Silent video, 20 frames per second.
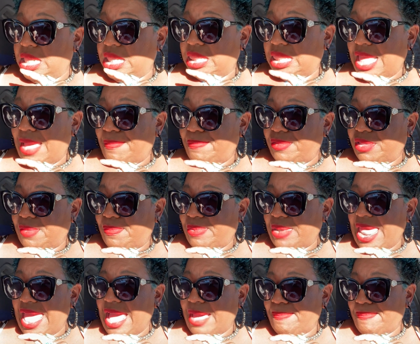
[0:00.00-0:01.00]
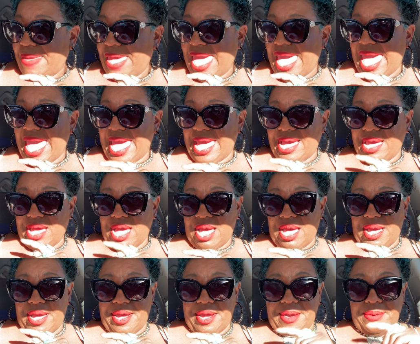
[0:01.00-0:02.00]
that the black bag
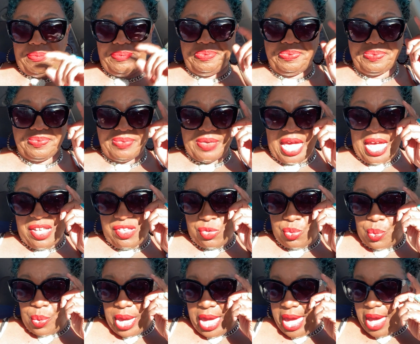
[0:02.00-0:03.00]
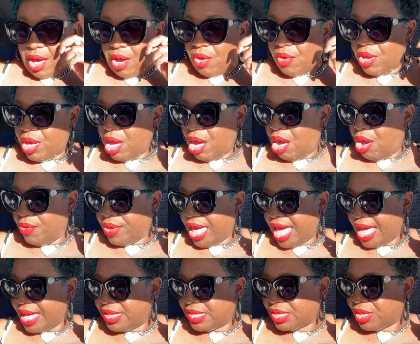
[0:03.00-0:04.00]
um, as well.
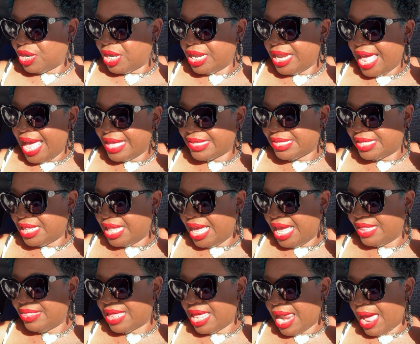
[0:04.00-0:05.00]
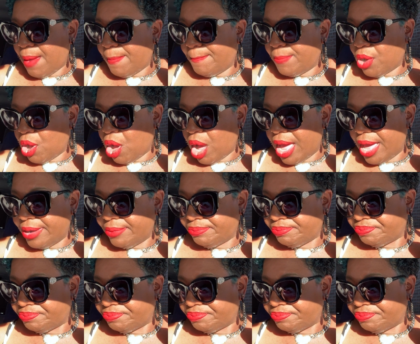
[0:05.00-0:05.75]
Okay, so the next thing that I bought